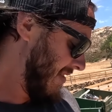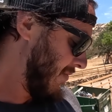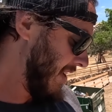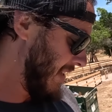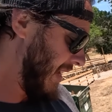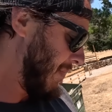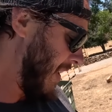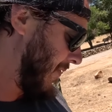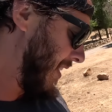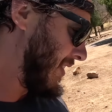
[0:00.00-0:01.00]
one of the
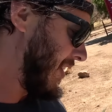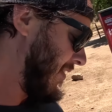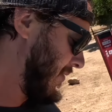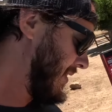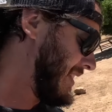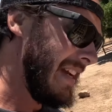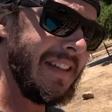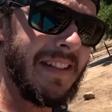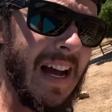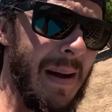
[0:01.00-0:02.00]
benefits of really taking
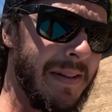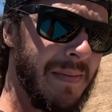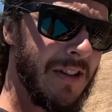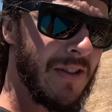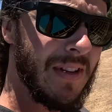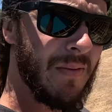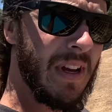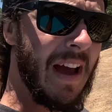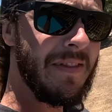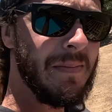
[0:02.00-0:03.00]
the time to make sure that
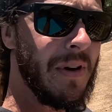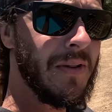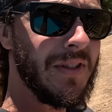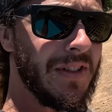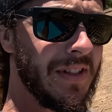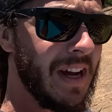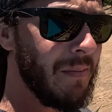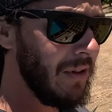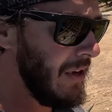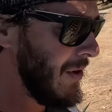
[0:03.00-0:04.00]
we have the posts down
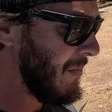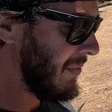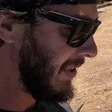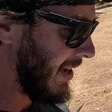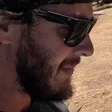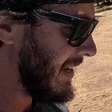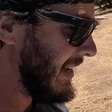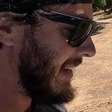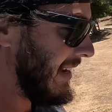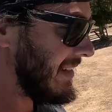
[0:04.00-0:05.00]
below plumb
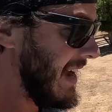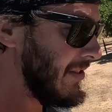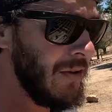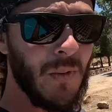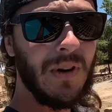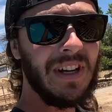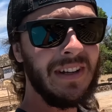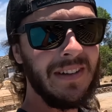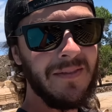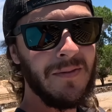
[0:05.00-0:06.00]
is as you're
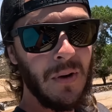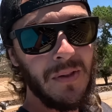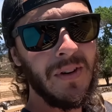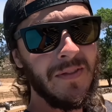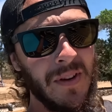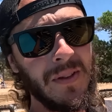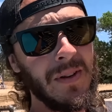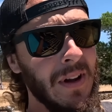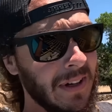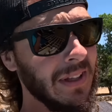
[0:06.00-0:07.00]
working further and further
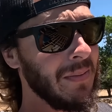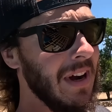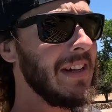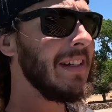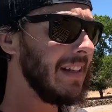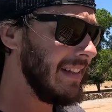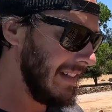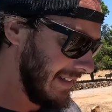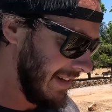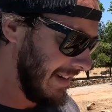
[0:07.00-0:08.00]
along on the project, like
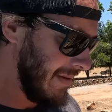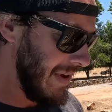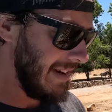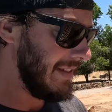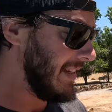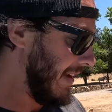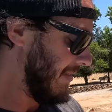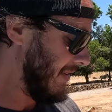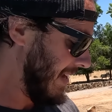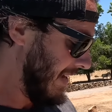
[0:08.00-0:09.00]
it's gonna come back to save
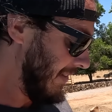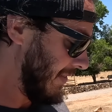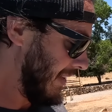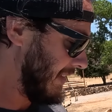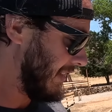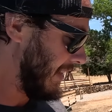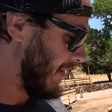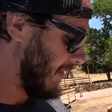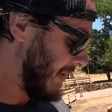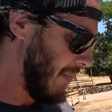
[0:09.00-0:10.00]
you. So this is
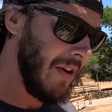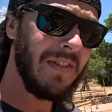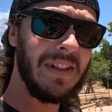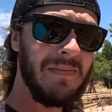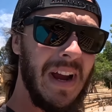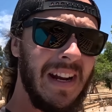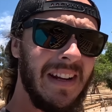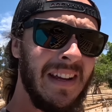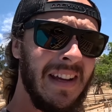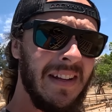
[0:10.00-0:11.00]
literally perfectly
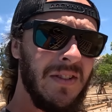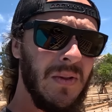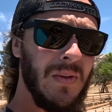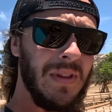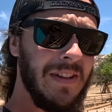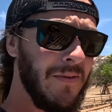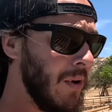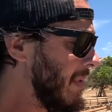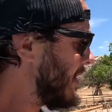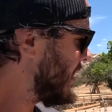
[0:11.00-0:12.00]
mated to the
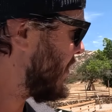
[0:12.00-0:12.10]
4x